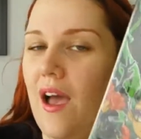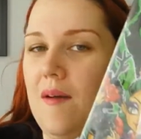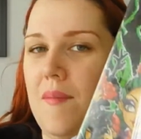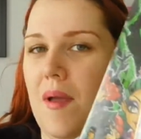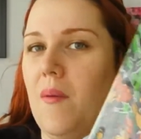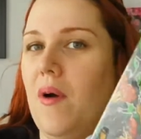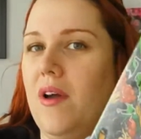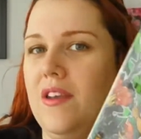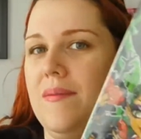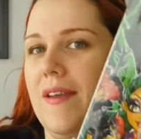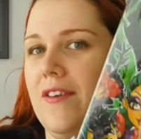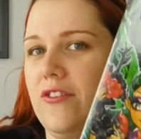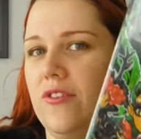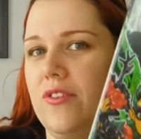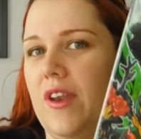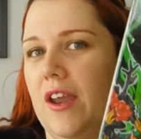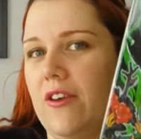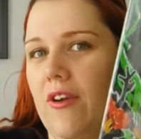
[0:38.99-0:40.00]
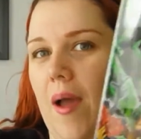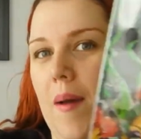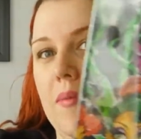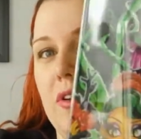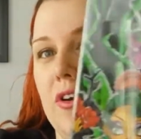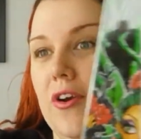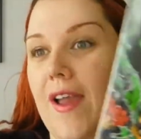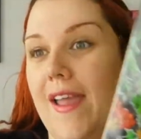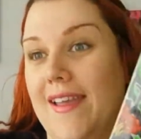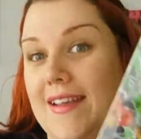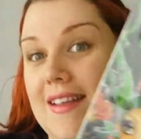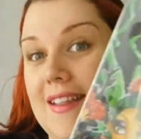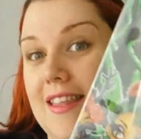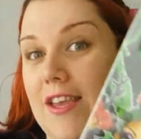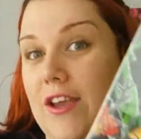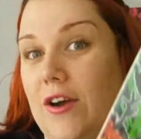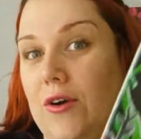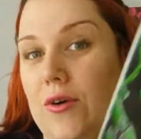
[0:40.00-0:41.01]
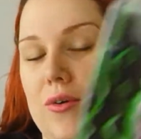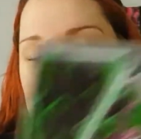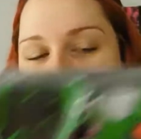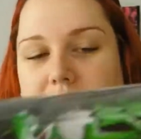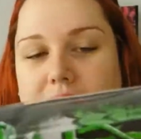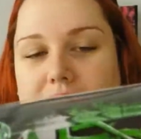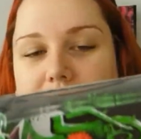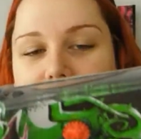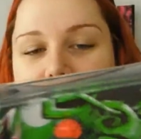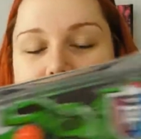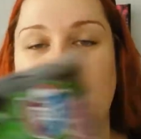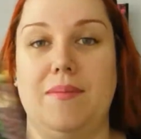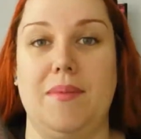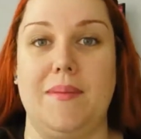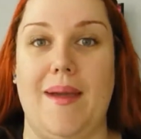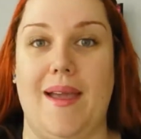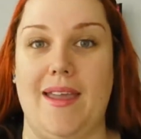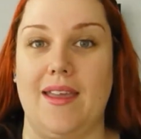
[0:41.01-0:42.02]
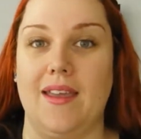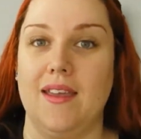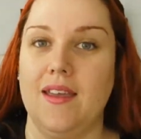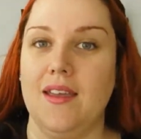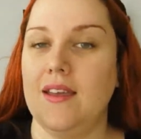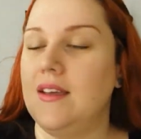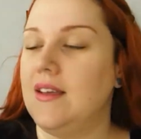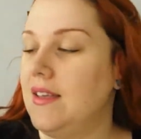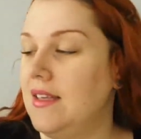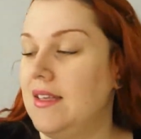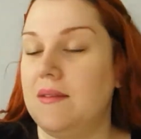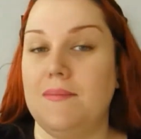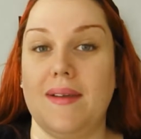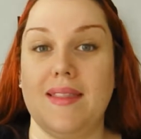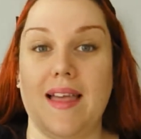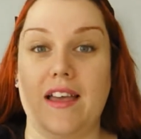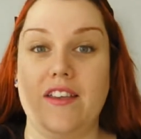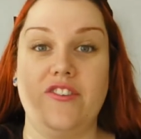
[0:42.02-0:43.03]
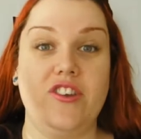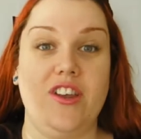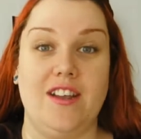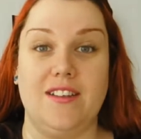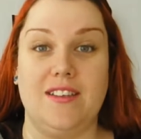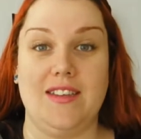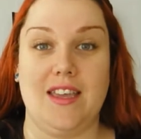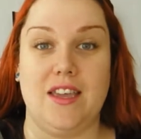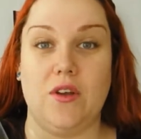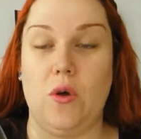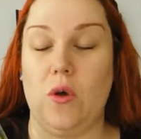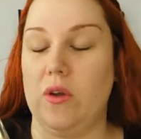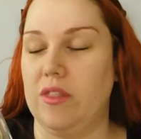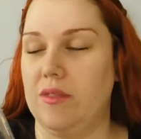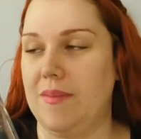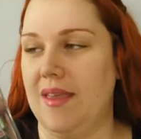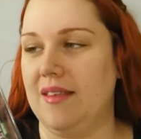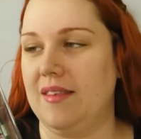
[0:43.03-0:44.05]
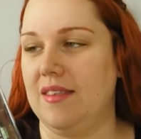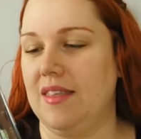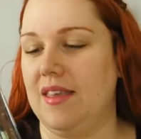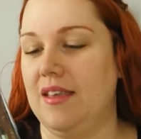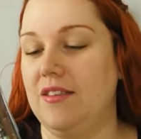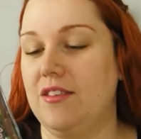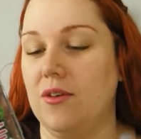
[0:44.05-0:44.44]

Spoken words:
I wanted to make sure that I grabbed her and Cleo since it's going to be my last chance to get a hold of them easily.